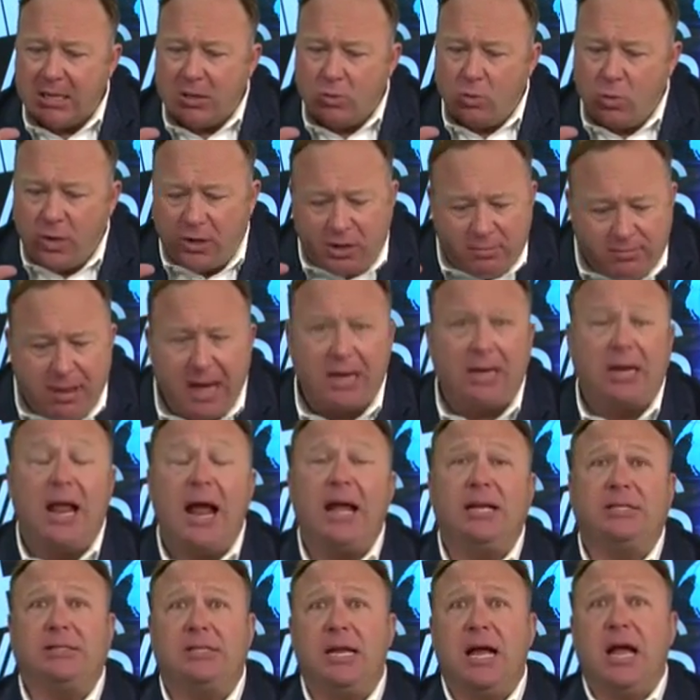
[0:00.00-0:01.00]
went to bed
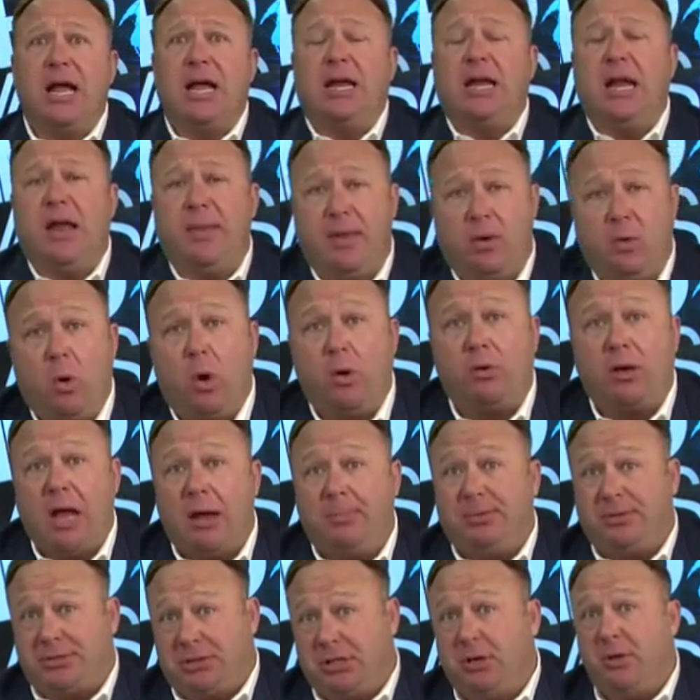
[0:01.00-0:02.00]
last night and then woke
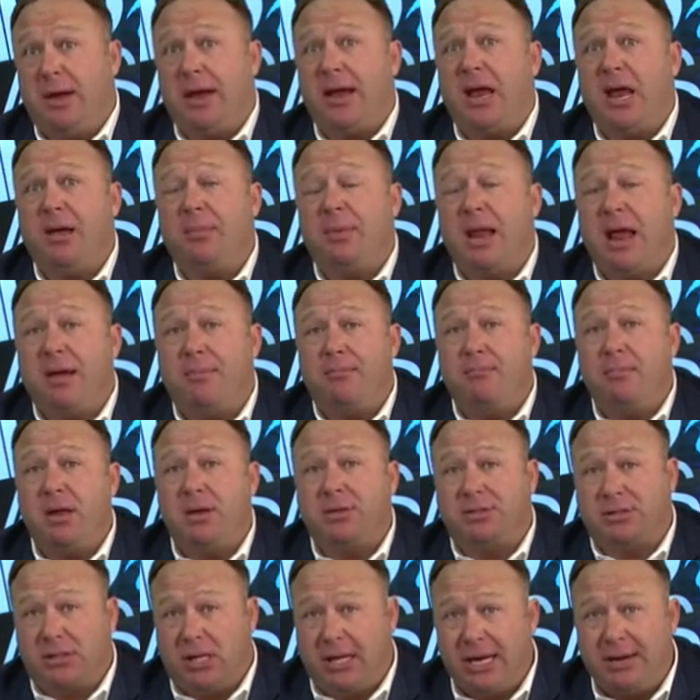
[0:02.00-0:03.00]
up at 2 a.m. and haven't been
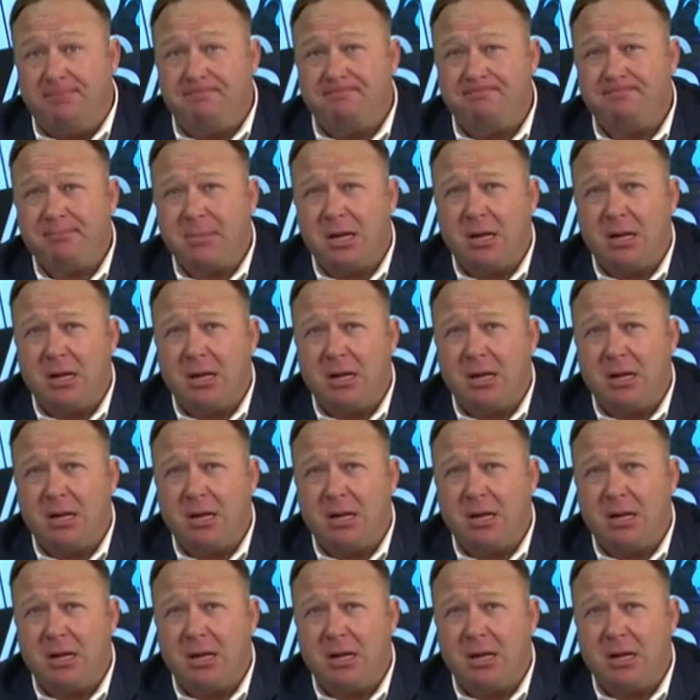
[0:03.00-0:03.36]
to sleep.